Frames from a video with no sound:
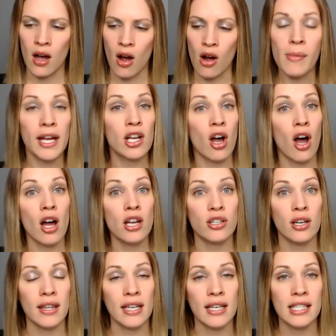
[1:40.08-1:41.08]
oh my
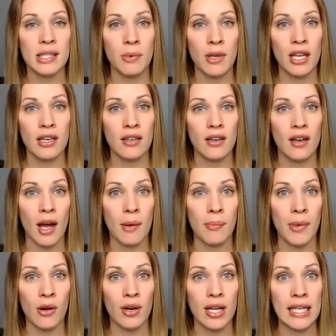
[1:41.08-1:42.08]
gosh, I think it's been
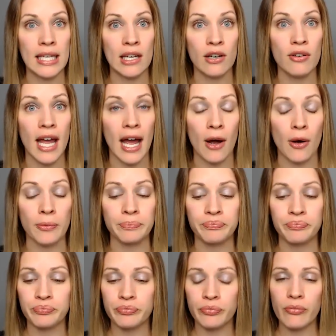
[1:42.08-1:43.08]
about a year now.
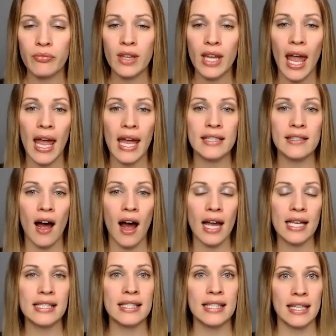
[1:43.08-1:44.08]
And
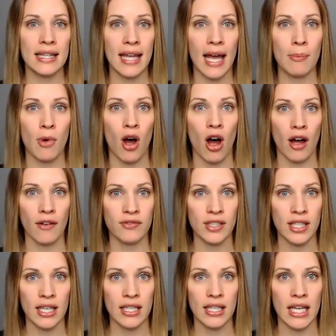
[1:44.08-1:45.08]
I see them
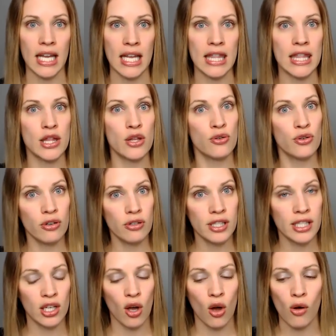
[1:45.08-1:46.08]
often in their
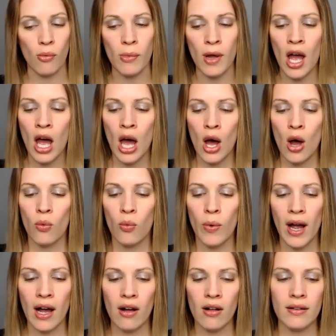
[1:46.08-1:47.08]
nursing home.
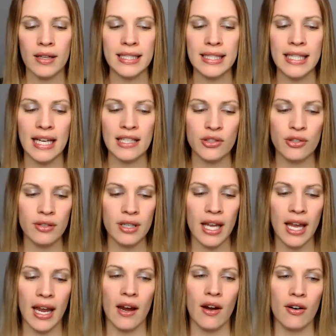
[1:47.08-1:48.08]
Well, dental
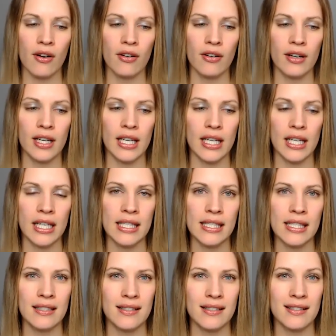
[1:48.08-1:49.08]
care
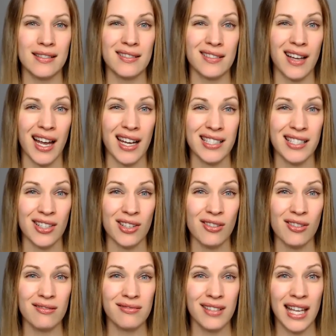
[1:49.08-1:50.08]
isn't
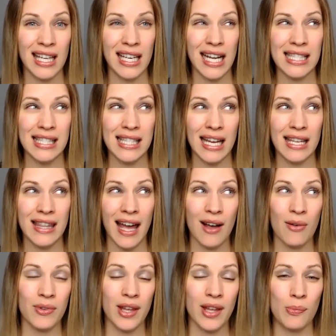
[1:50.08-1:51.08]
ideal. Can I say
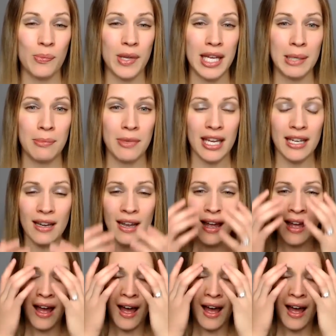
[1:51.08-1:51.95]
that without being mean?